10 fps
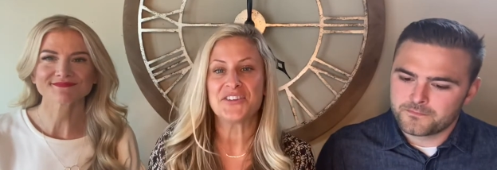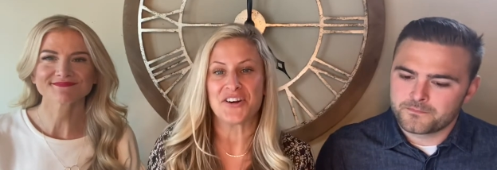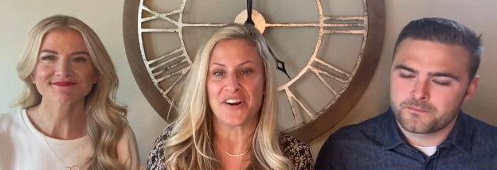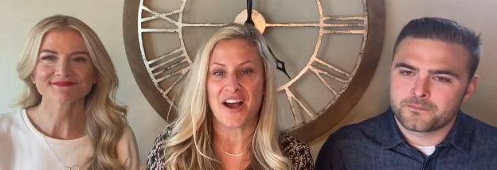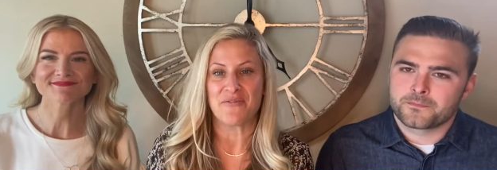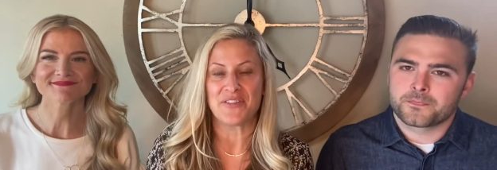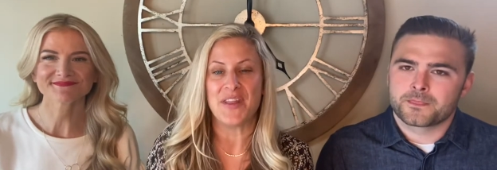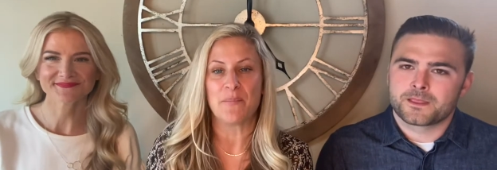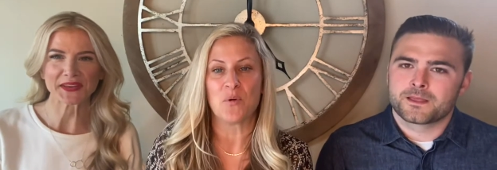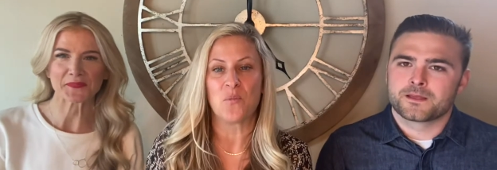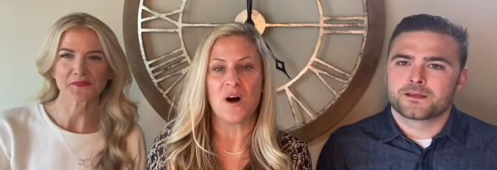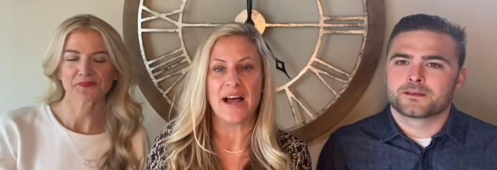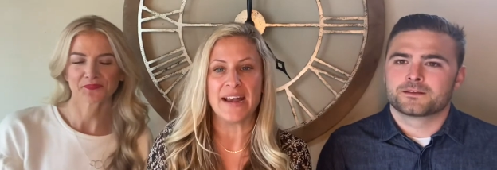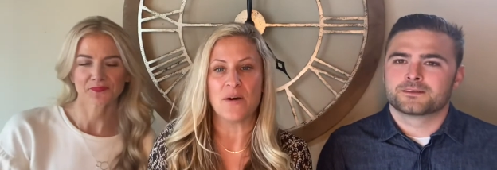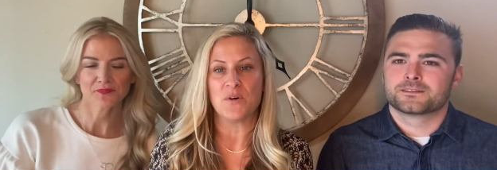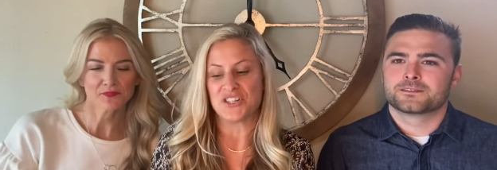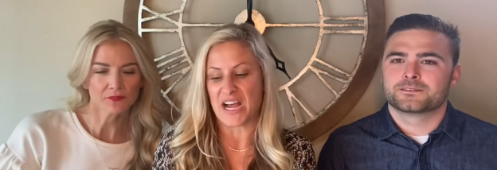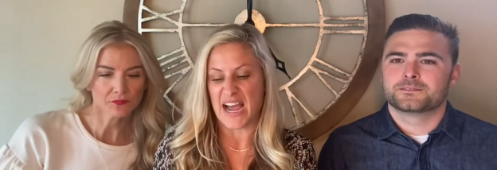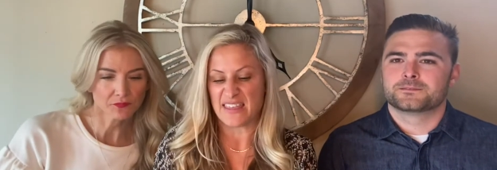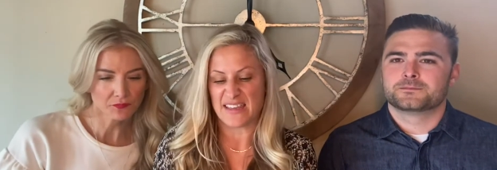Speaker 1: start it off with number 1, which
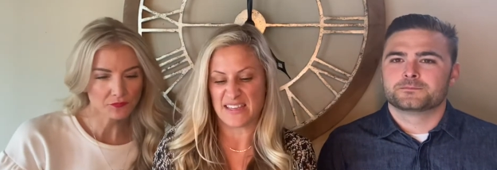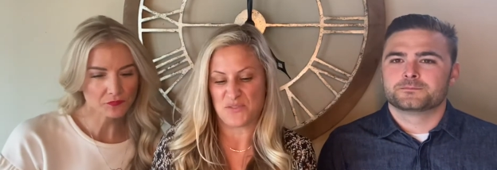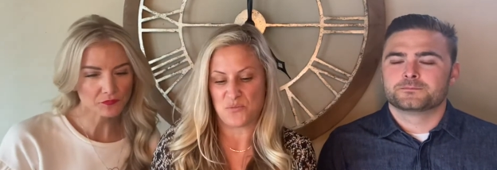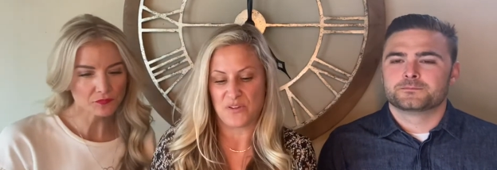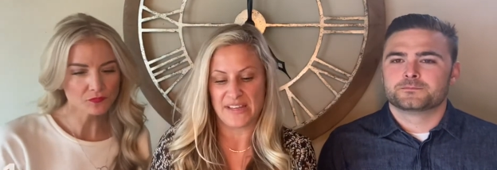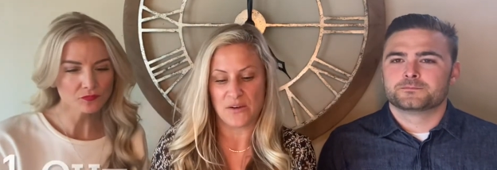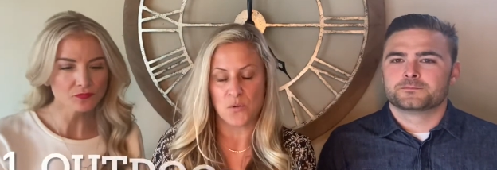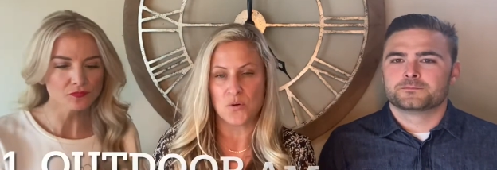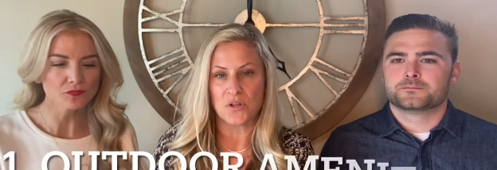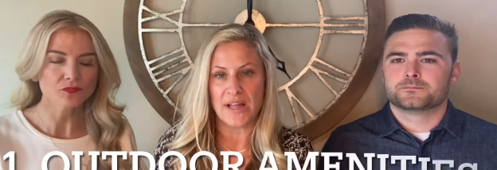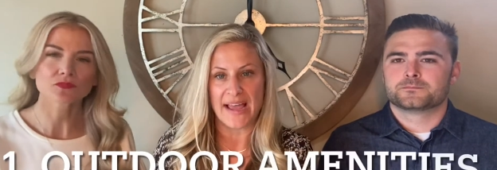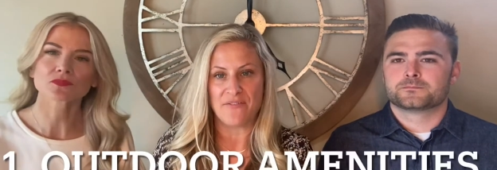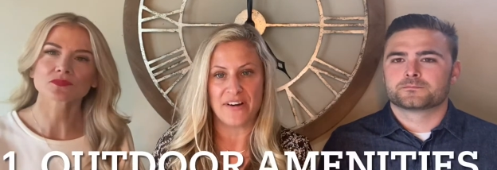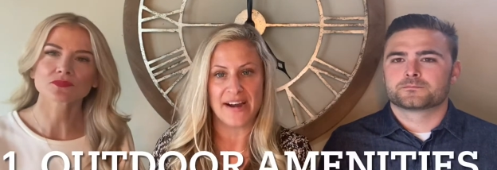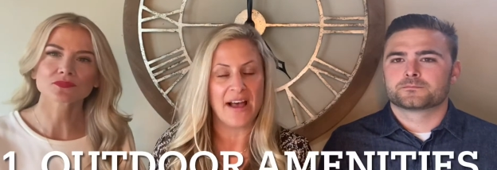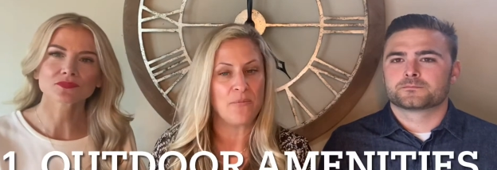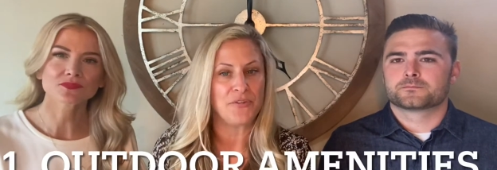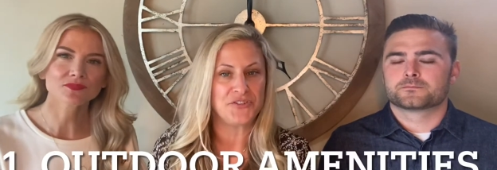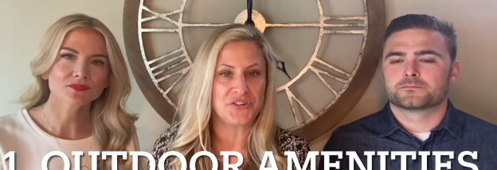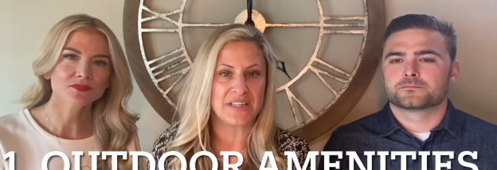I think is really cool and very
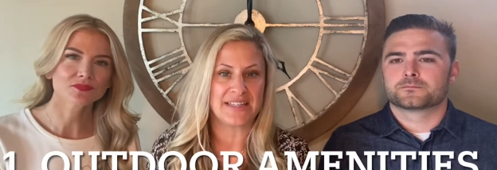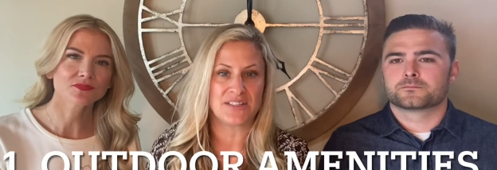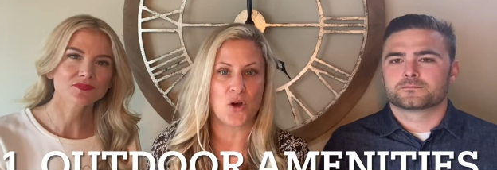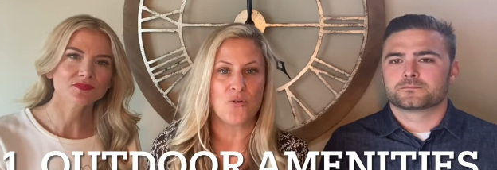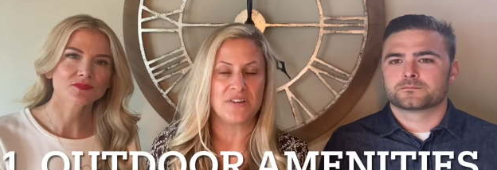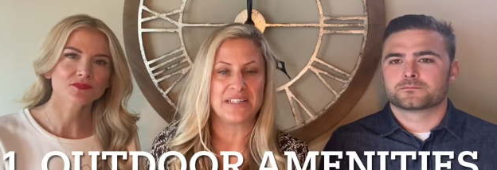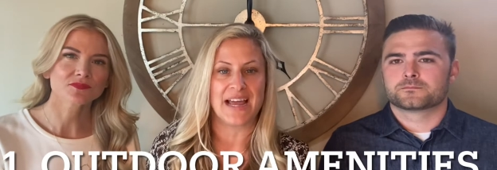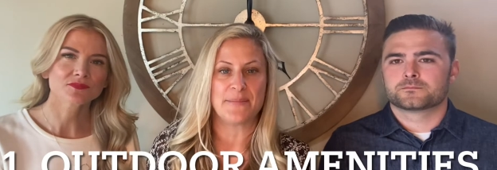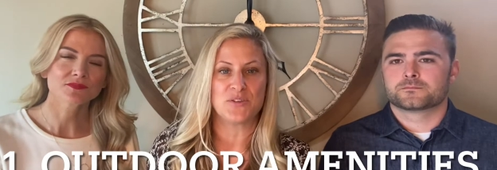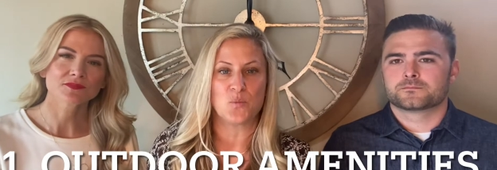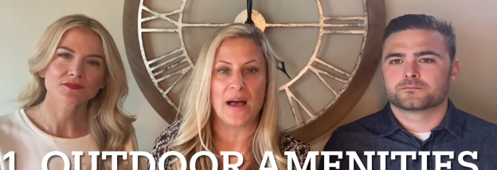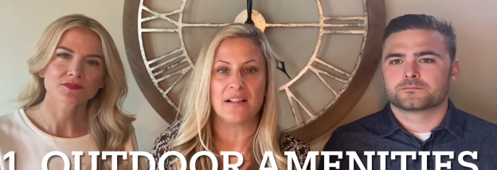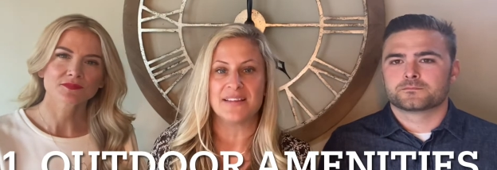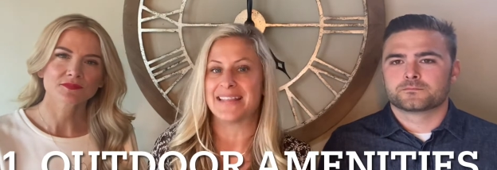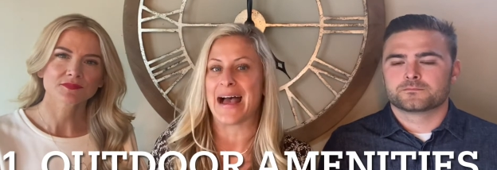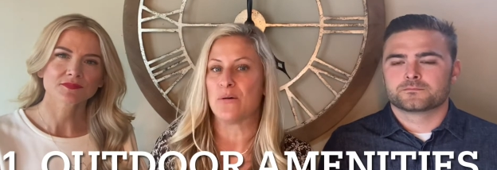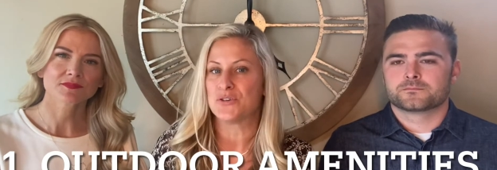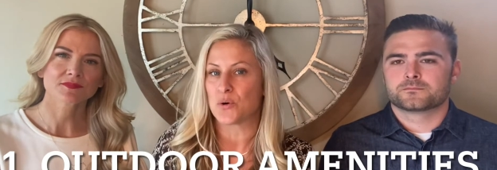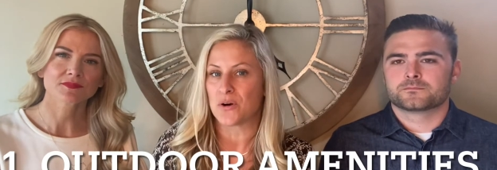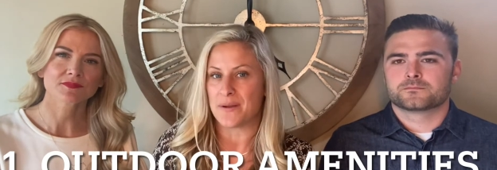helpful during this COVID time as well, is
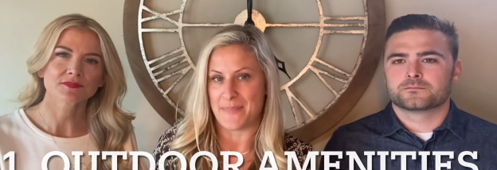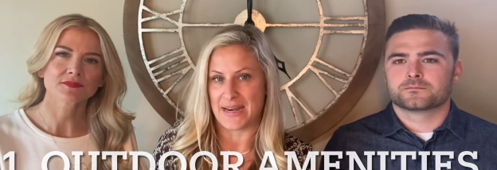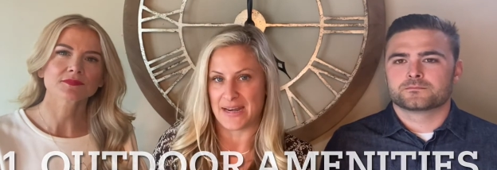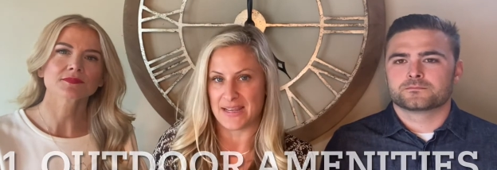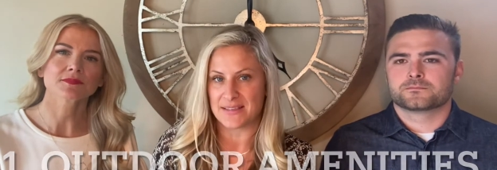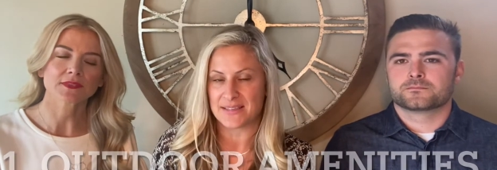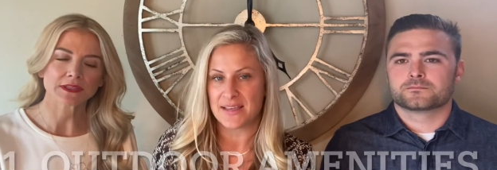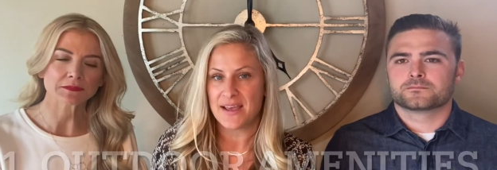outdoor amenities.